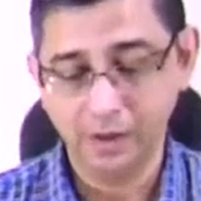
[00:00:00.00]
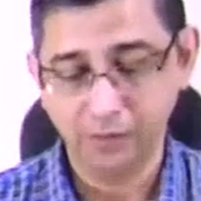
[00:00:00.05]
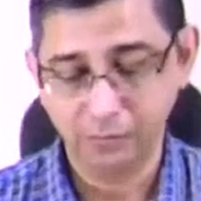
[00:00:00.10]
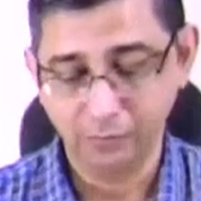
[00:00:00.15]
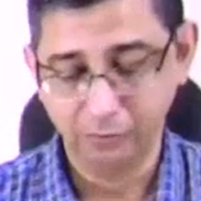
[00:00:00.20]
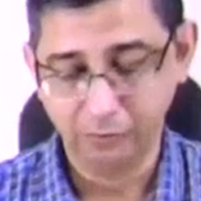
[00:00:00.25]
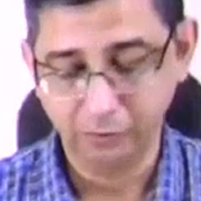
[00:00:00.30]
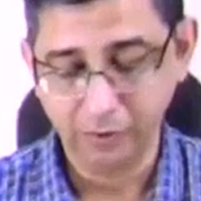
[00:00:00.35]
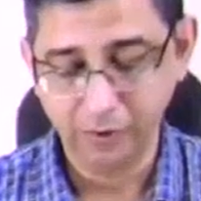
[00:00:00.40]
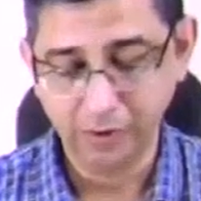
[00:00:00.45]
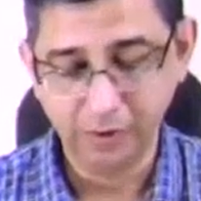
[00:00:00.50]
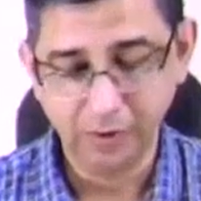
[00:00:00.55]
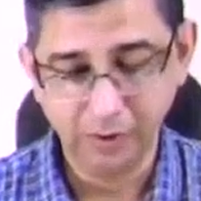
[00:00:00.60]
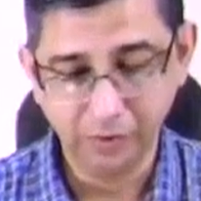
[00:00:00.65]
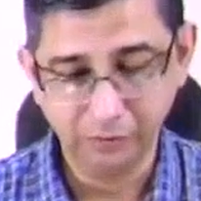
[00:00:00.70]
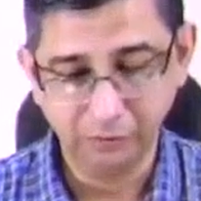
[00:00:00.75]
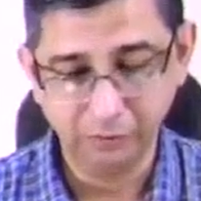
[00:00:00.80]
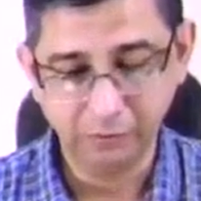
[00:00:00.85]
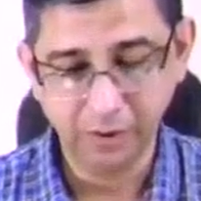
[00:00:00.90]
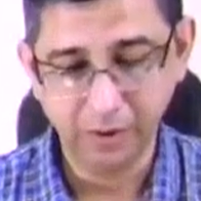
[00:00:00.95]

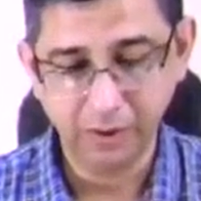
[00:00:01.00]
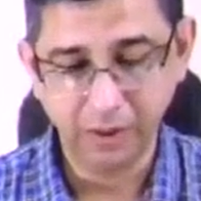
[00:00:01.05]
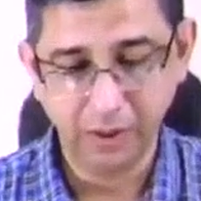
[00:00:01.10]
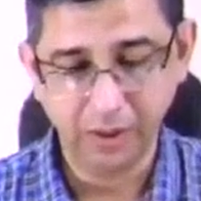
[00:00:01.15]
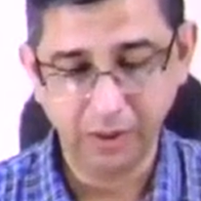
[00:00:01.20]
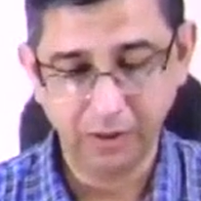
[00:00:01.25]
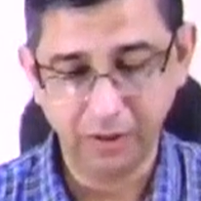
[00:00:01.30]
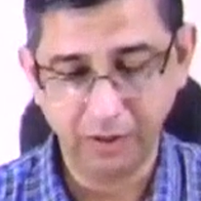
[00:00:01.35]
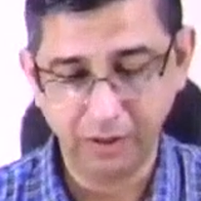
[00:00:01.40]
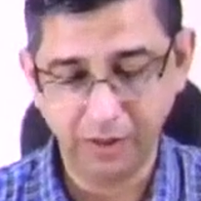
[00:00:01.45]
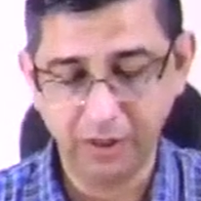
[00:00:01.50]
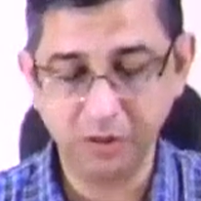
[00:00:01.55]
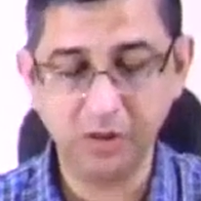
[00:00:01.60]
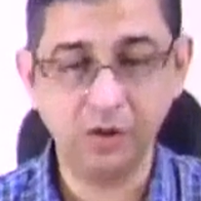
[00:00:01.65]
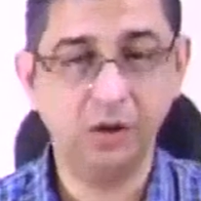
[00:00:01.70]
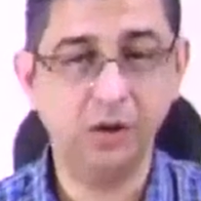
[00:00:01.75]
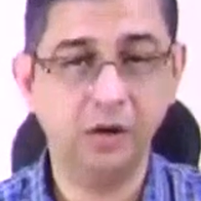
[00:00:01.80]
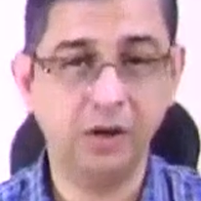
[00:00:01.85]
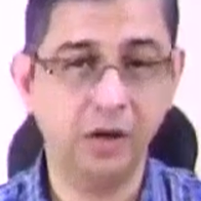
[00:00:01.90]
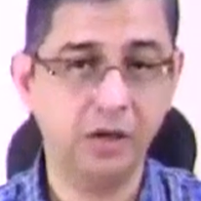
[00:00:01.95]
with
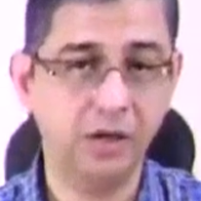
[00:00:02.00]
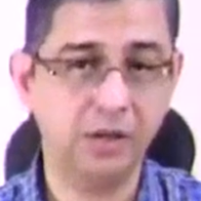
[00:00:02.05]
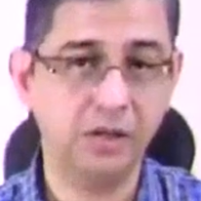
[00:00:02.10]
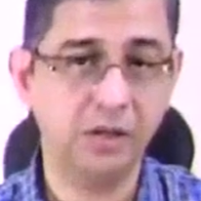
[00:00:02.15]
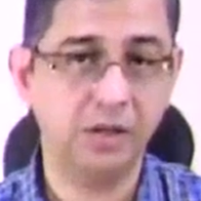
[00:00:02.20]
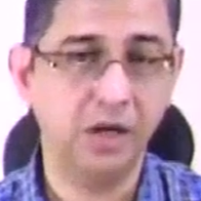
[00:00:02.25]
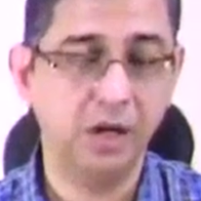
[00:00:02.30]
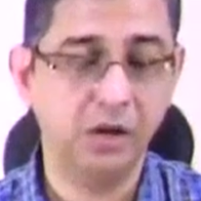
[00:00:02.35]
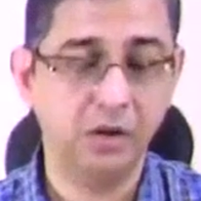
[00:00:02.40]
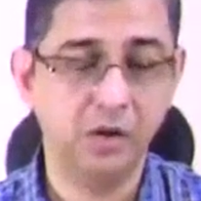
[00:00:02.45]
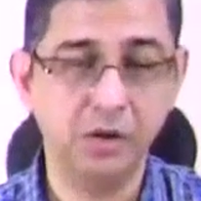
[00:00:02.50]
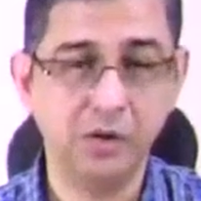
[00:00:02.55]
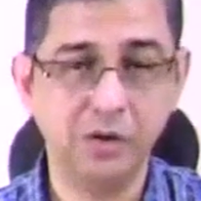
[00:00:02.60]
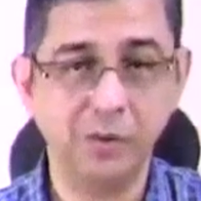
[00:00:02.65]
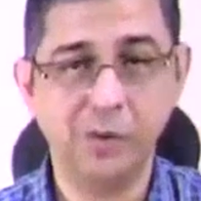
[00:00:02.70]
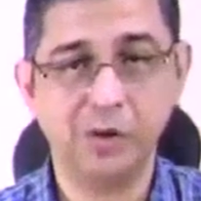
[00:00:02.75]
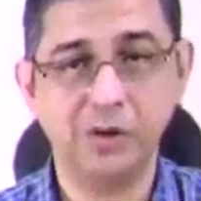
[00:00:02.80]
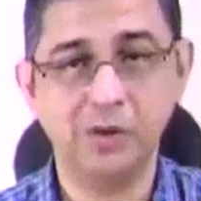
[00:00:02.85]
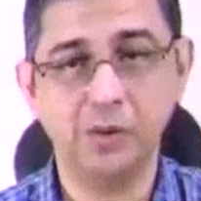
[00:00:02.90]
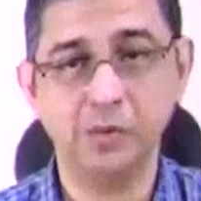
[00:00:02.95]
tensilon test, there's a
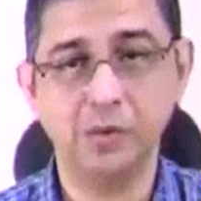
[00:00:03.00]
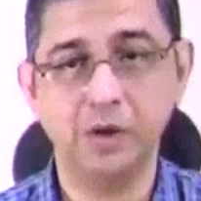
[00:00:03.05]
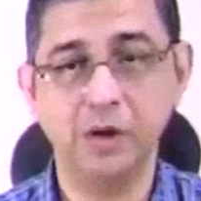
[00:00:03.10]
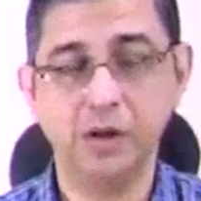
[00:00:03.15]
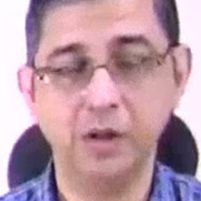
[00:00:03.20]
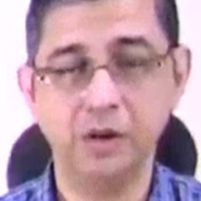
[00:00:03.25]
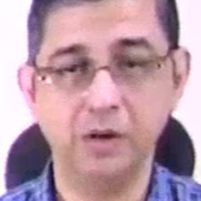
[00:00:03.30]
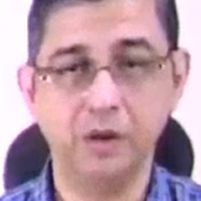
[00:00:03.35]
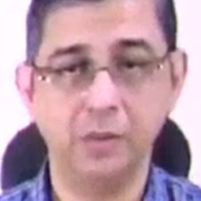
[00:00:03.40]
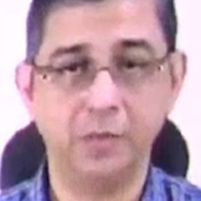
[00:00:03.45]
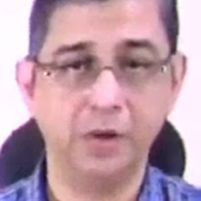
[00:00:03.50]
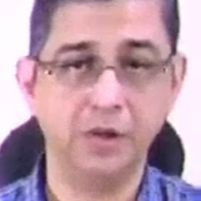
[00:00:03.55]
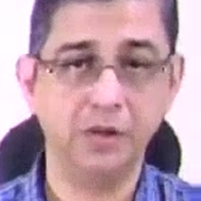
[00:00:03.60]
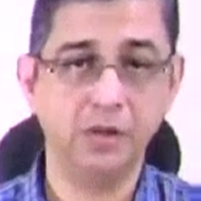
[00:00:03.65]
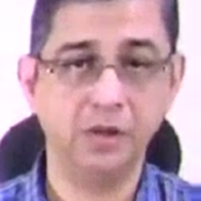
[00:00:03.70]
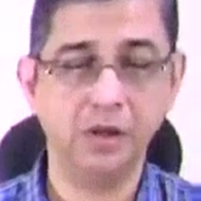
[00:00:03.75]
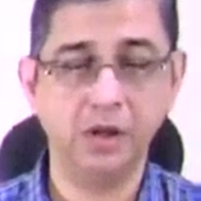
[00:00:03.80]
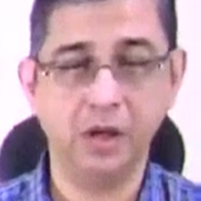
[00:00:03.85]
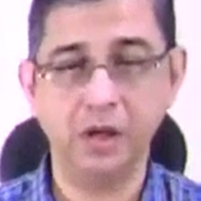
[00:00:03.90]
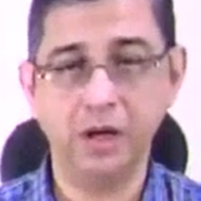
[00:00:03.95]
possibility that
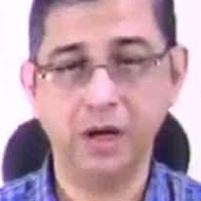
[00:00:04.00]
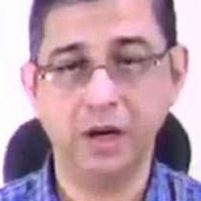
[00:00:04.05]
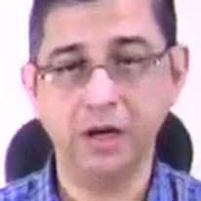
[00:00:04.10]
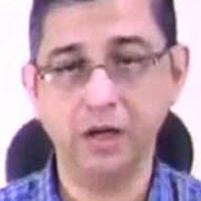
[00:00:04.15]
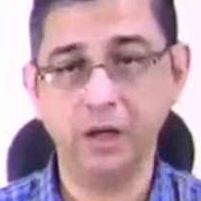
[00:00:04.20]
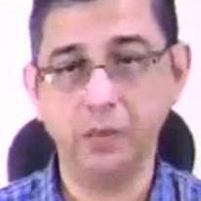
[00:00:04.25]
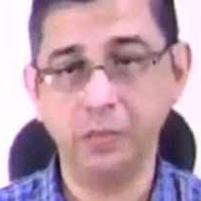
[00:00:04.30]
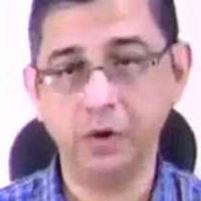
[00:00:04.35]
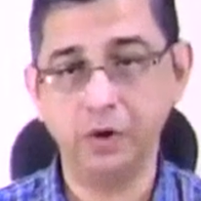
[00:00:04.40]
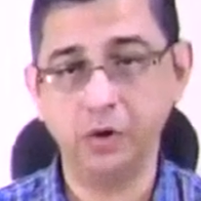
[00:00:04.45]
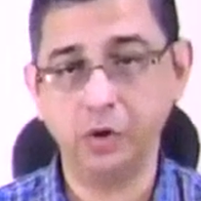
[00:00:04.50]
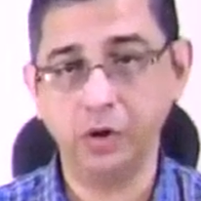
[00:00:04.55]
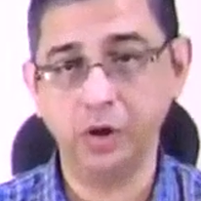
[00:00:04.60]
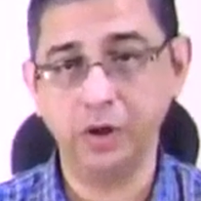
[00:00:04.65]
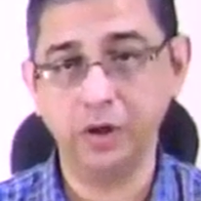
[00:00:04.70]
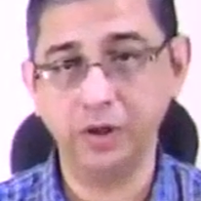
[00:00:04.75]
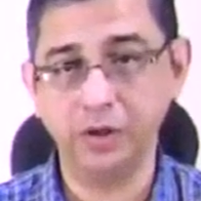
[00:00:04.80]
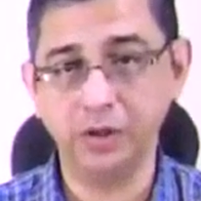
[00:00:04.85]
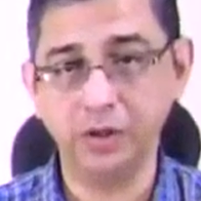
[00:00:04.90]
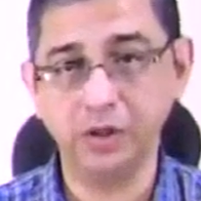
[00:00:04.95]
patient can land up in
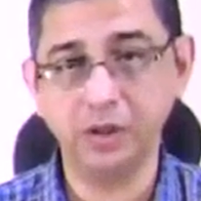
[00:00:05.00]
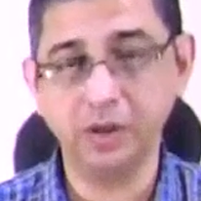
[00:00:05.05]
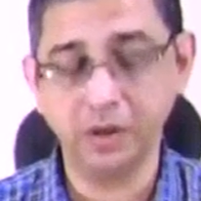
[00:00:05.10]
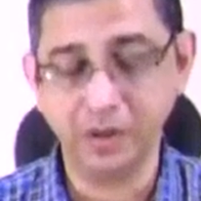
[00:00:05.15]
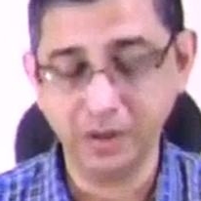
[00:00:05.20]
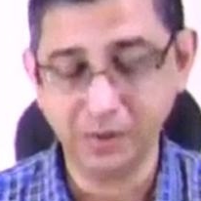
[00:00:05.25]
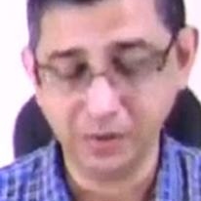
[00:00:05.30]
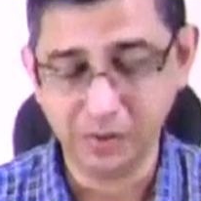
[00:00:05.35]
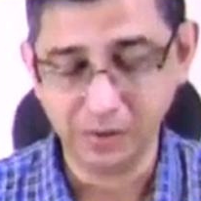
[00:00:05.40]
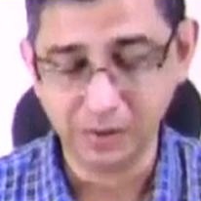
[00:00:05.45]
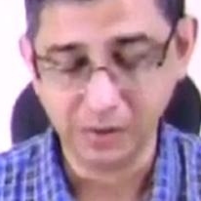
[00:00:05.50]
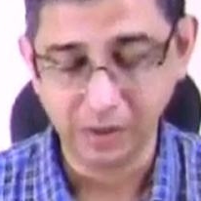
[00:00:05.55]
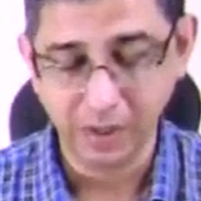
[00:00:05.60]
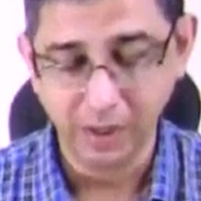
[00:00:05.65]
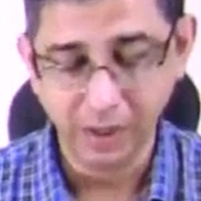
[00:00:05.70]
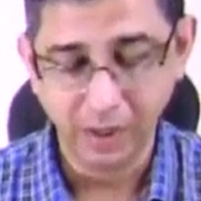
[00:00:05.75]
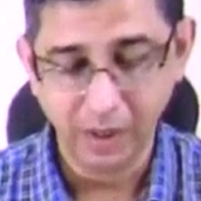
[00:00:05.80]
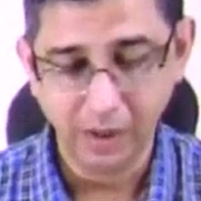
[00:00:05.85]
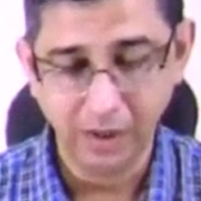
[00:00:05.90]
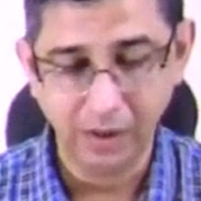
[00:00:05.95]
cholinergic crisis,
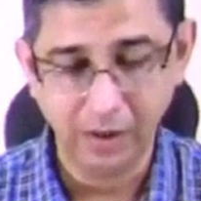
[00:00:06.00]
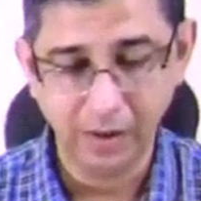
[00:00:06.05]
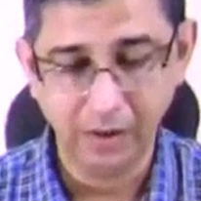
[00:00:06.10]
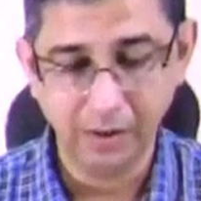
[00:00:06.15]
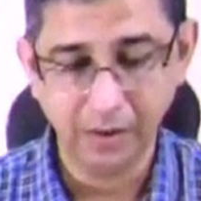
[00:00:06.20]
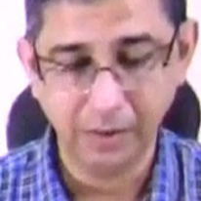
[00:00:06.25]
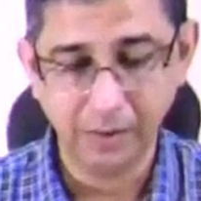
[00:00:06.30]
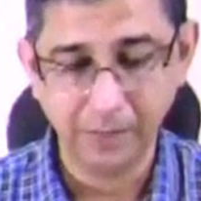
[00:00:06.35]
and